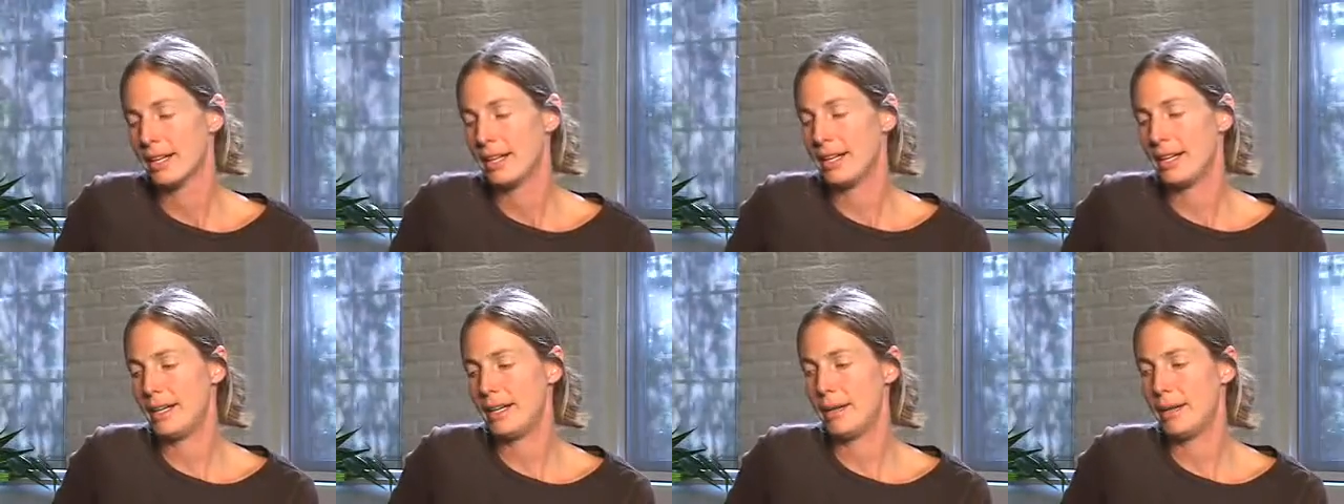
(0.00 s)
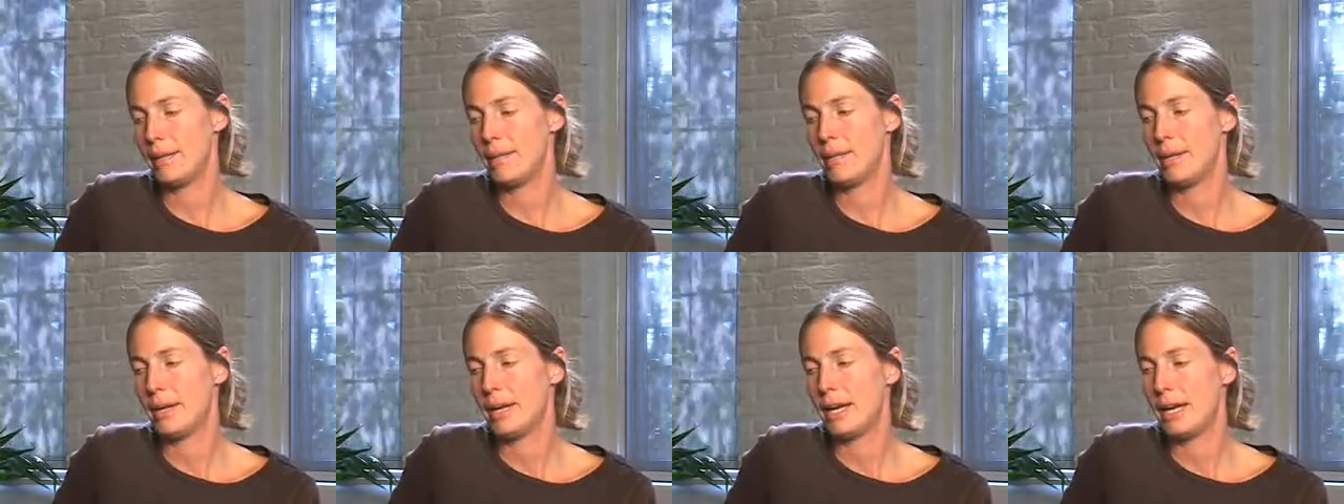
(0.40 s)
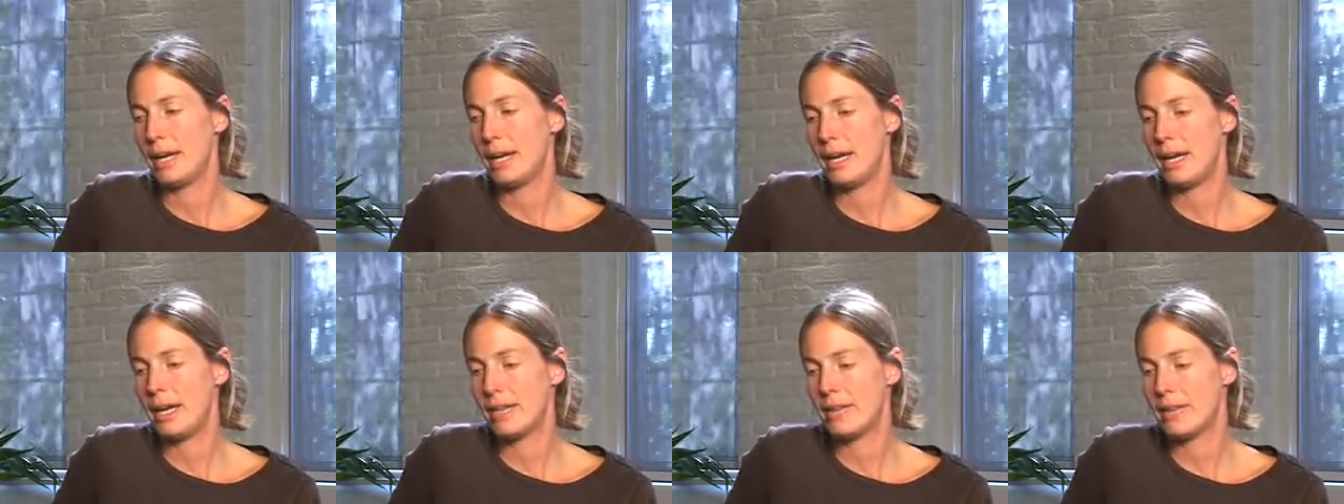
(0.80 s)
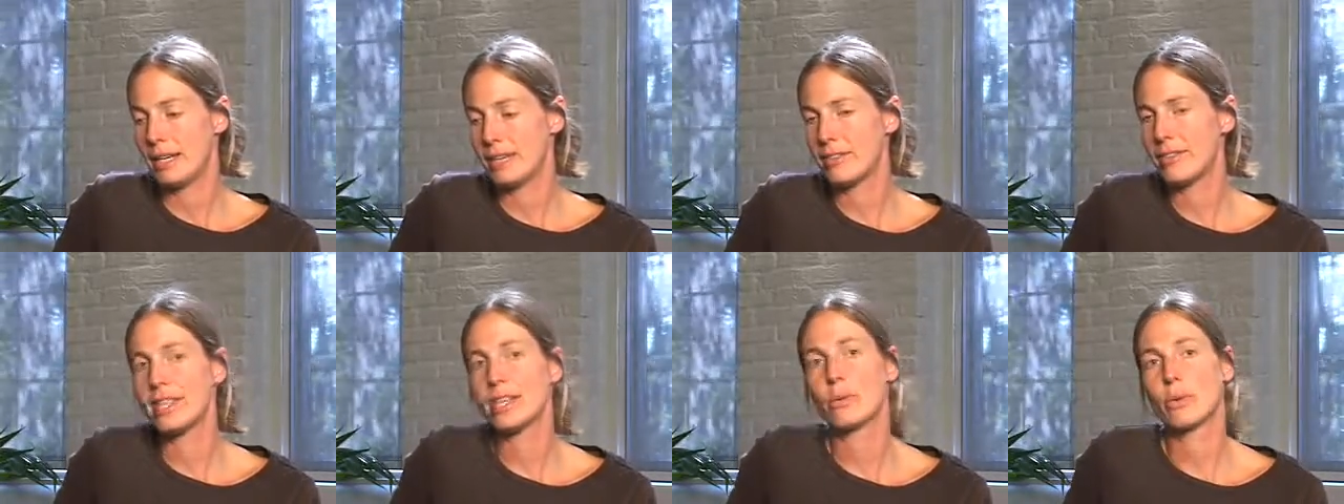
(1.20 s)
and they
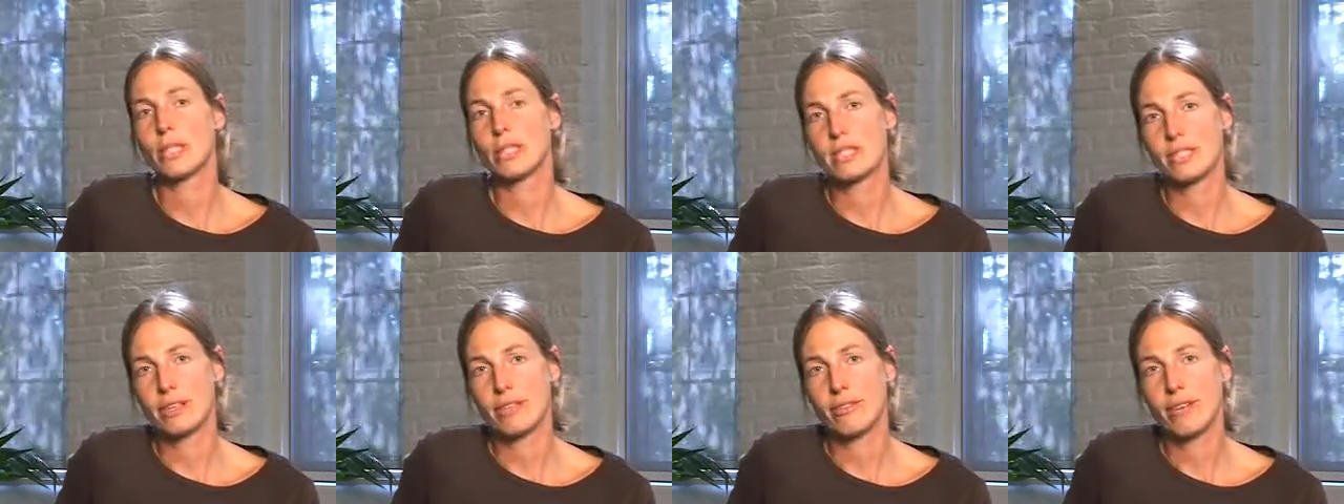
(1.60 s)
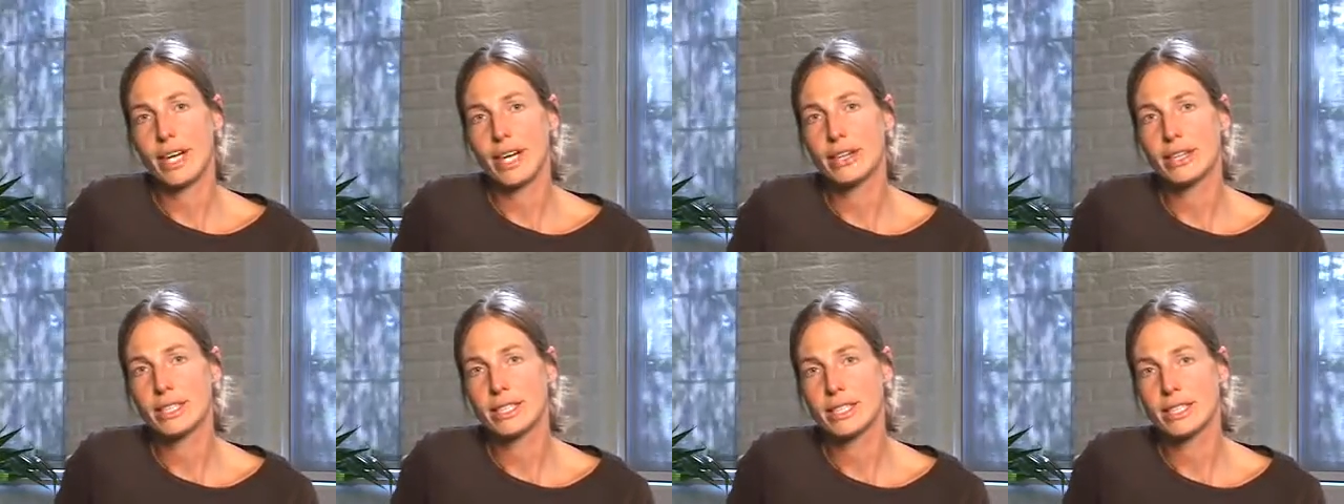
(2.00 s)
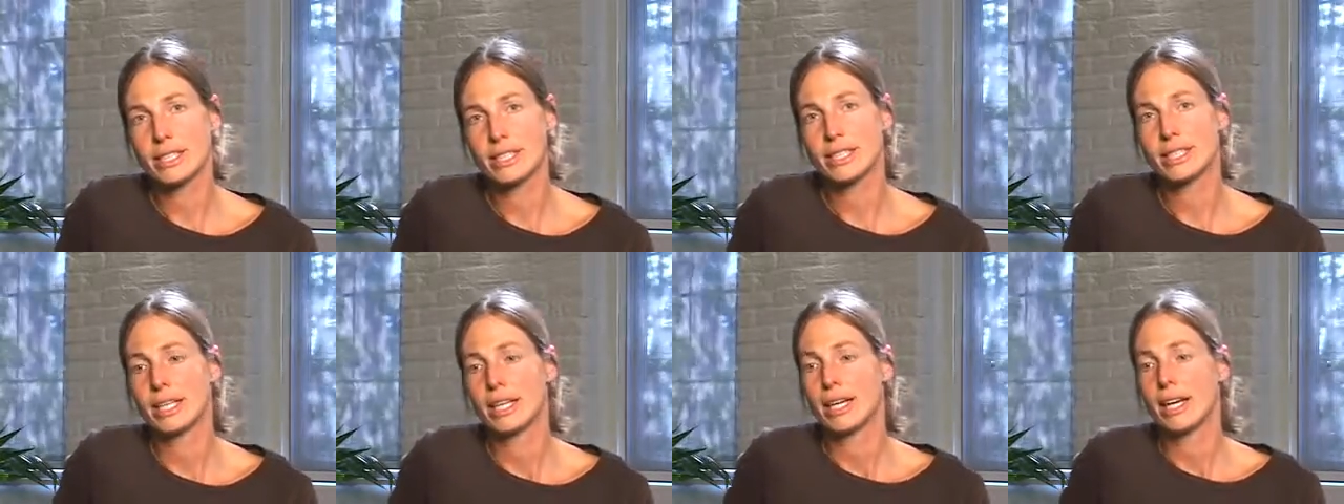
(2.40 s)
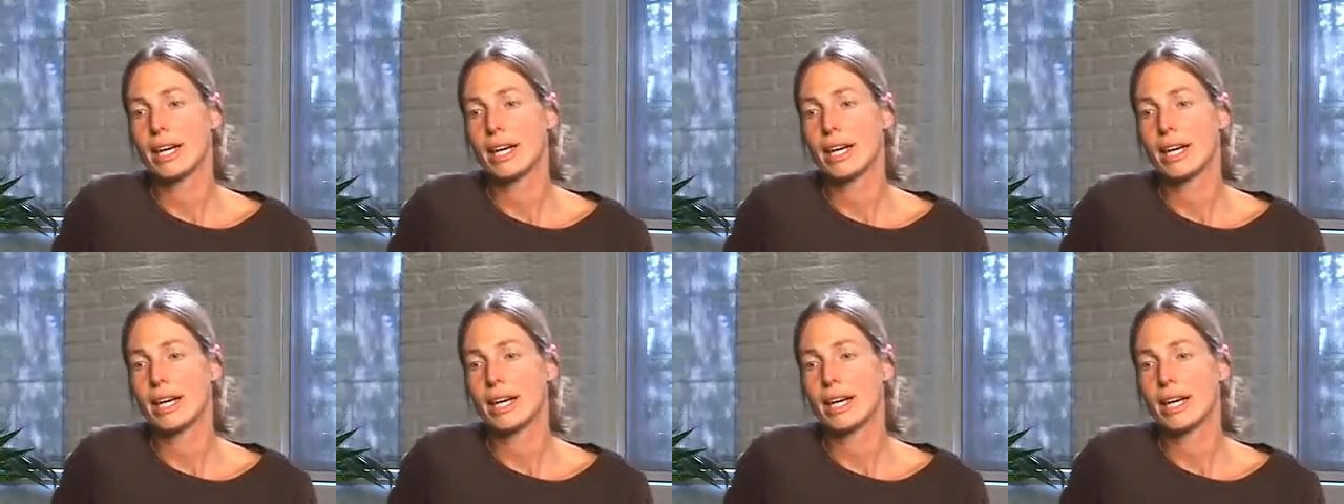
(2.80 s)
sequenced their viruses.